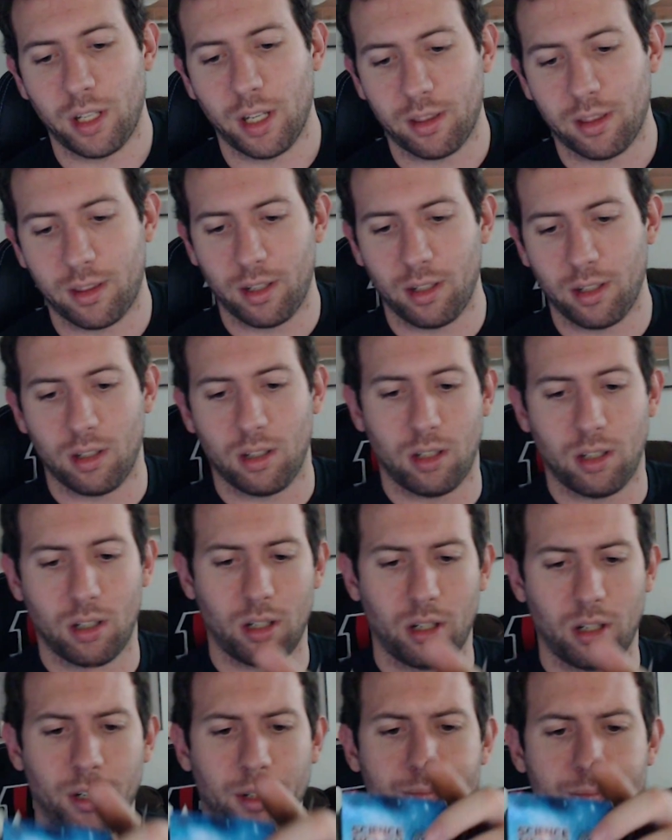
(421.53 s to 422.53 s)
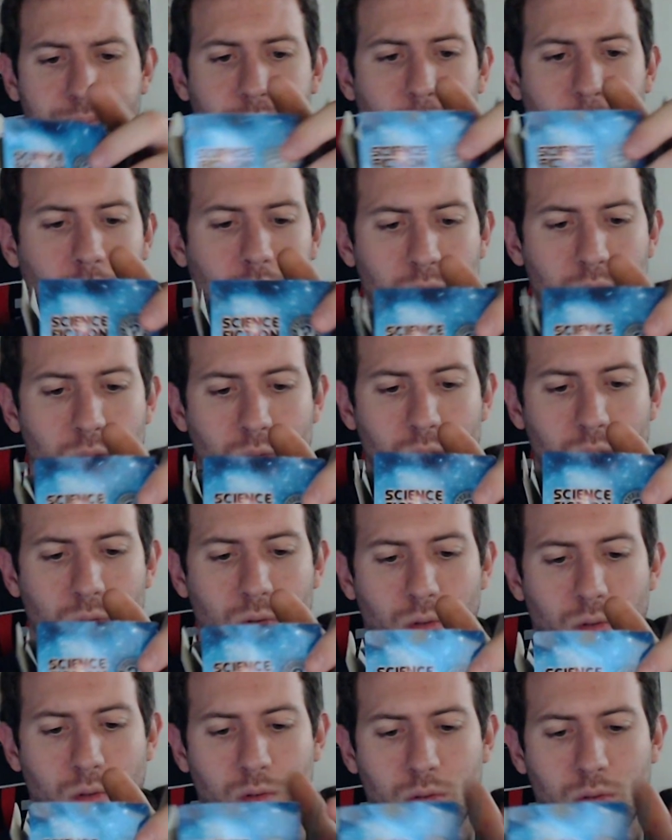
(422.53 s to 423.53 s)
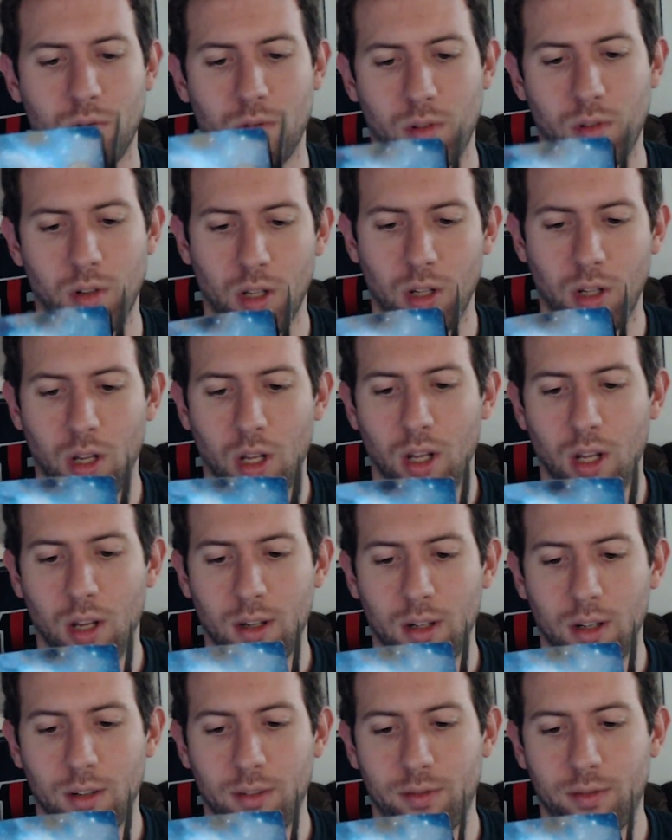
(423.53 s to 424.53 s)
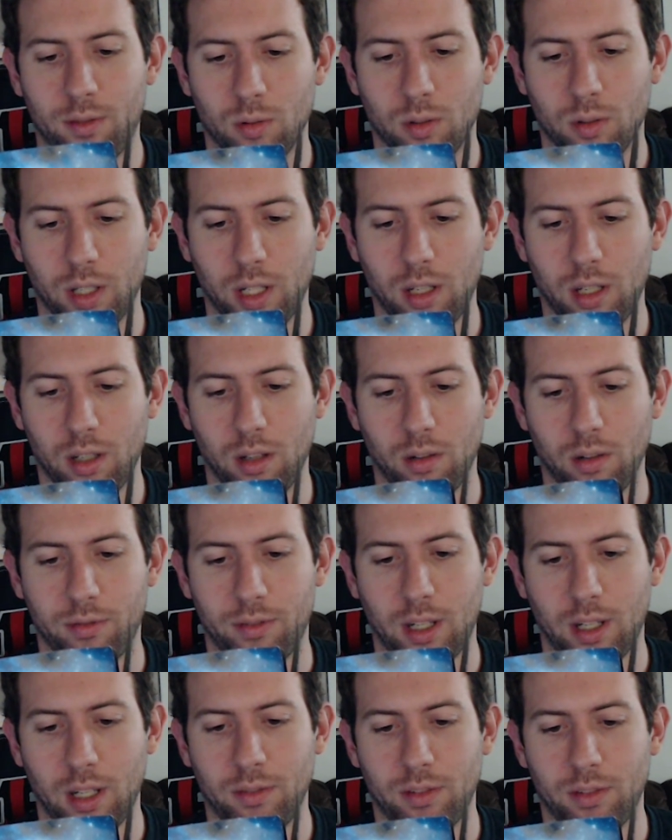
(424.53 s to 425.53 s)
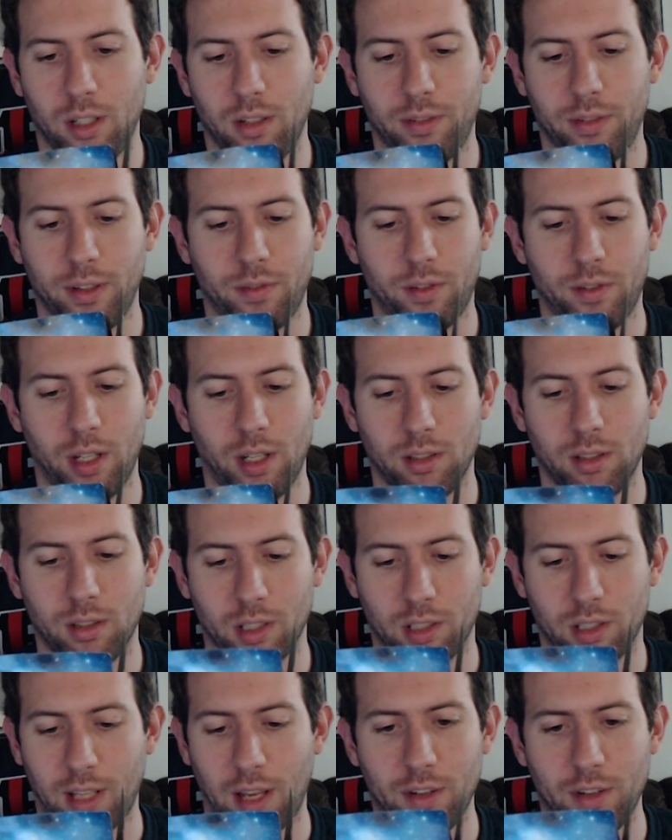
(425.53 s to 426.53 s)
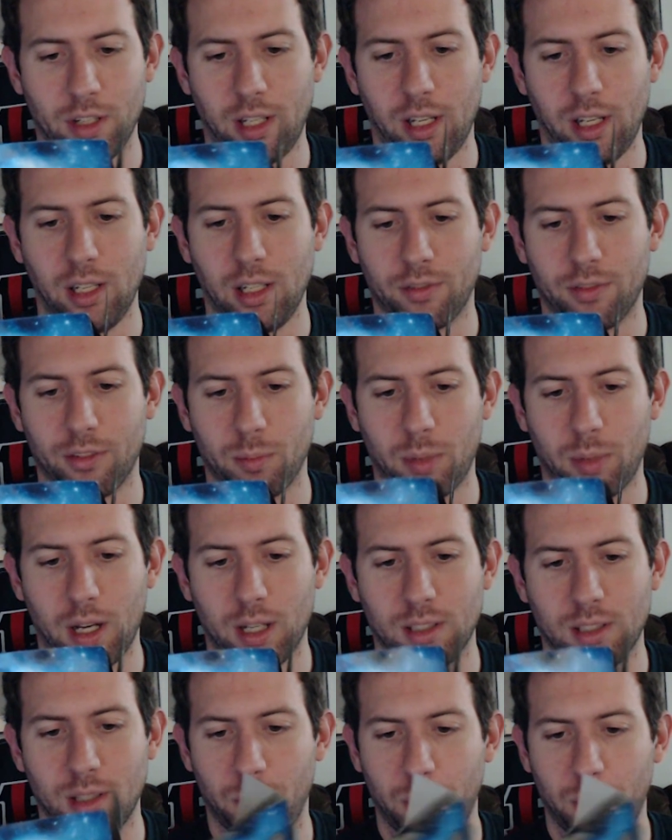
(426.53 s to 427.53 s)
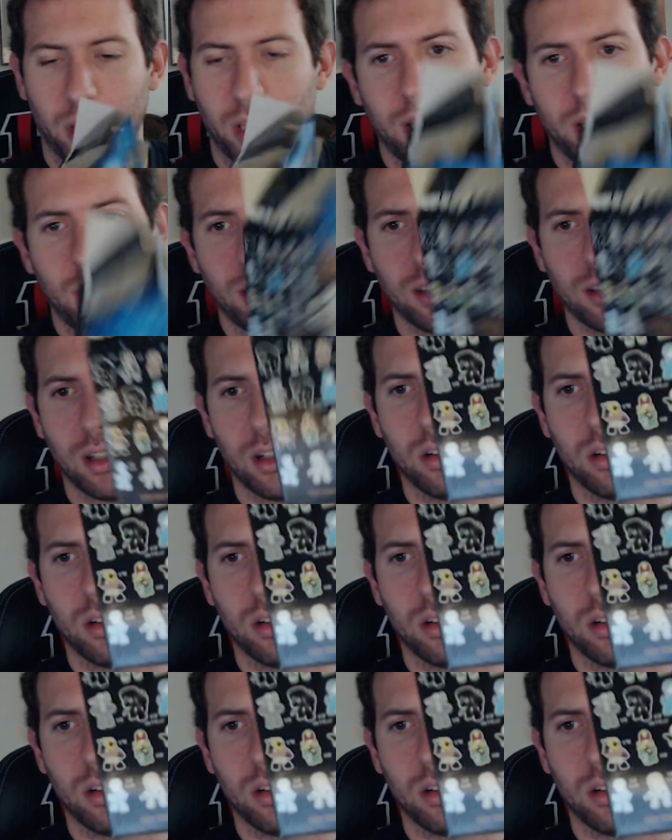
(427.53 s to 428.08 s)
like there are one, two, four, no, five, 10, 15, 17 different possibilities.